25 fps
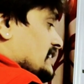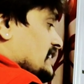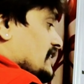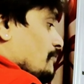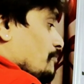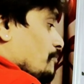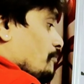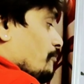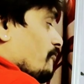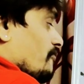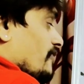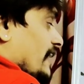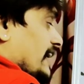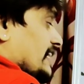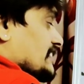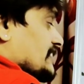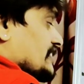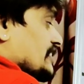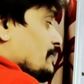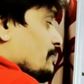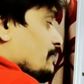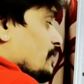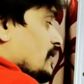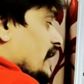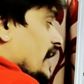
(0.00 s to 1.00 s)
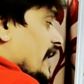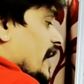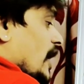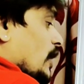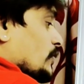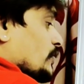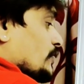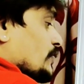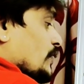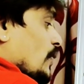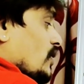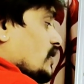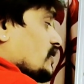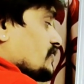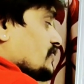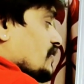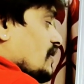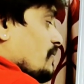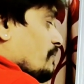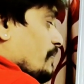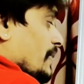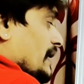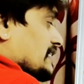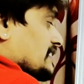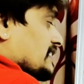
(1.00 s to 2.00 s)
The flexible electrons
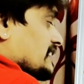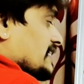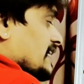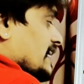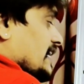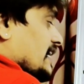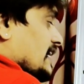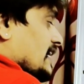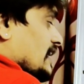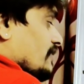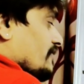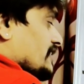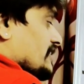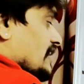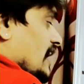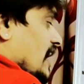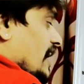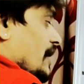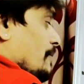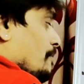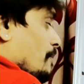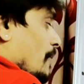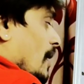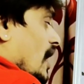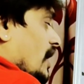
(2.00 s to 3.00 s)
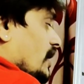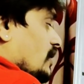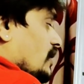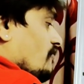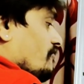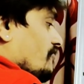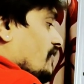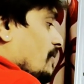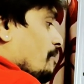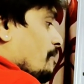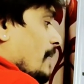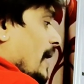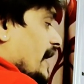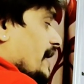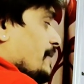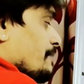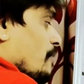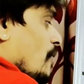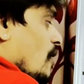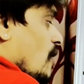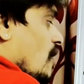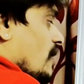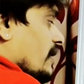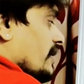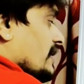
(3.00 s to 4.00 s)
are present, which are a part of the pi
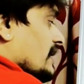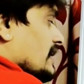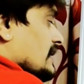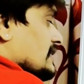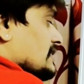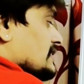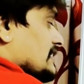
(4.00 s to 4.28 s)
bond.